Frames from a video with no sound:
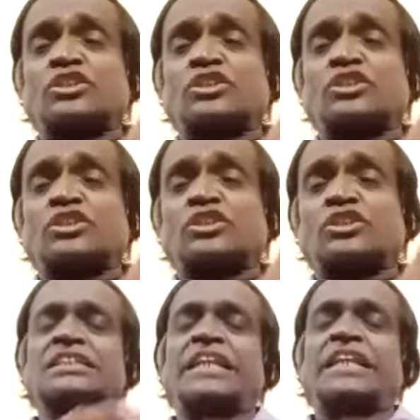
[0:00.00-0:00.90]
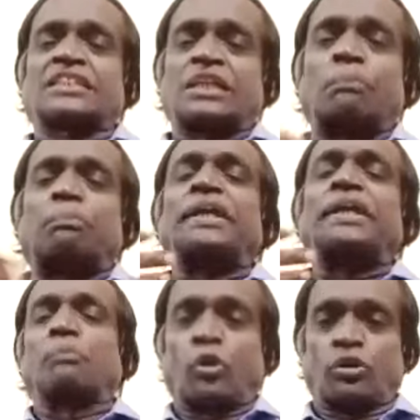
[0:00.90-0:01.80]
Readers like us come up
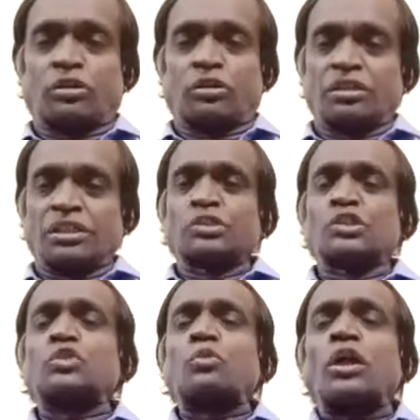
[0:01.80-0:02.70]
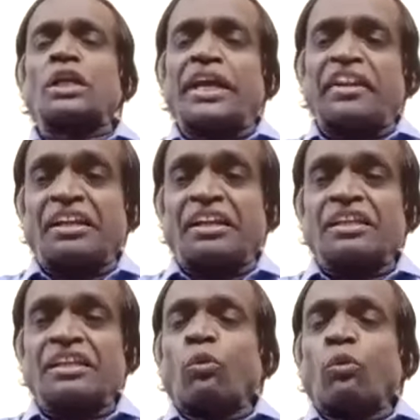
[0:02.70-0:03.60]
with. So this is what I
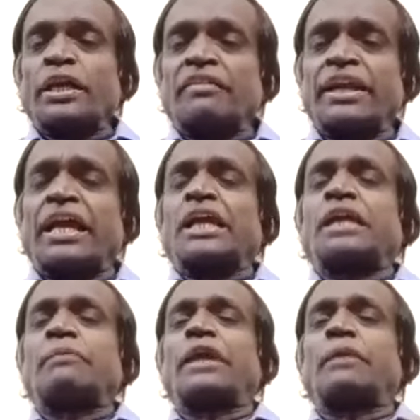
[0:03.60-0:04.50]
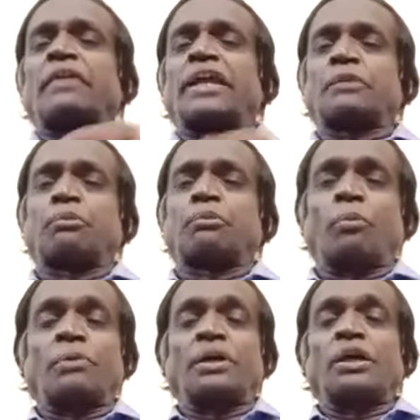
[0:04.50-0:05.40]
read. What I read, it made me
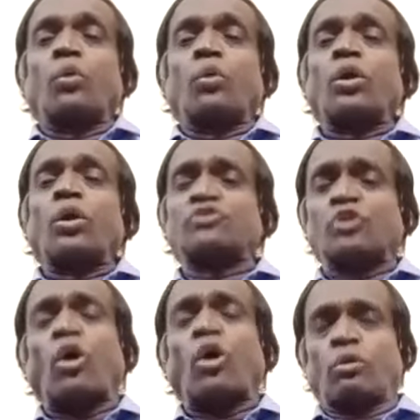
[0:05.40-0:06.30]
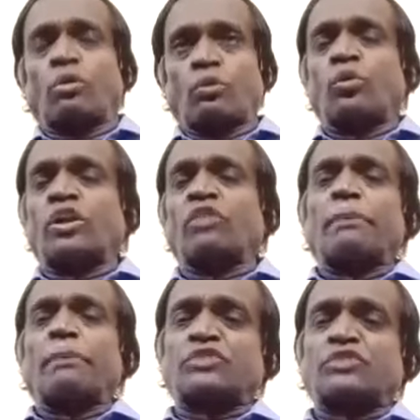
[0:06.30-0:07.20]
write a poem. What I saw,
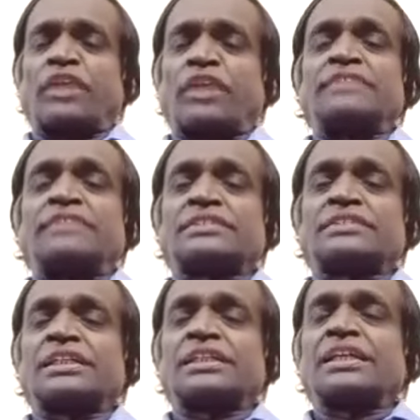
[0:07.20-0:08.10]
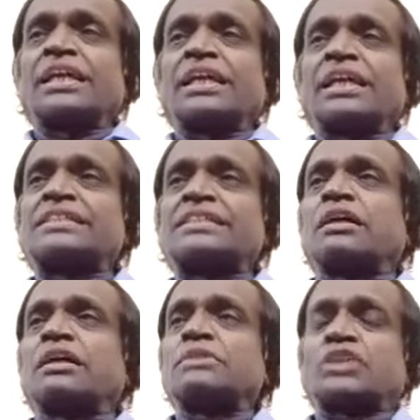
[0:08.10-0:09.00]
one of my best friends is
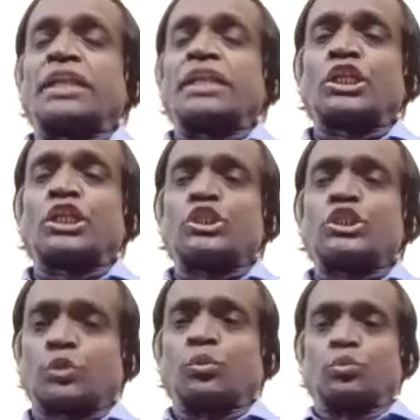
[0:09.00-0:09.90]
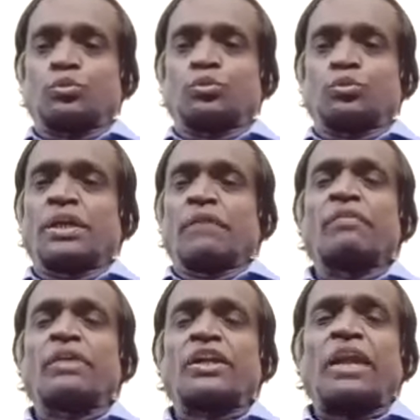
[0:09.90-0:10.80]
Mr. Inder Jittu.
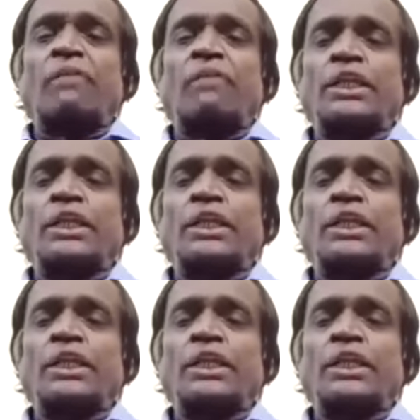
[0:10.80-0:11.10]
We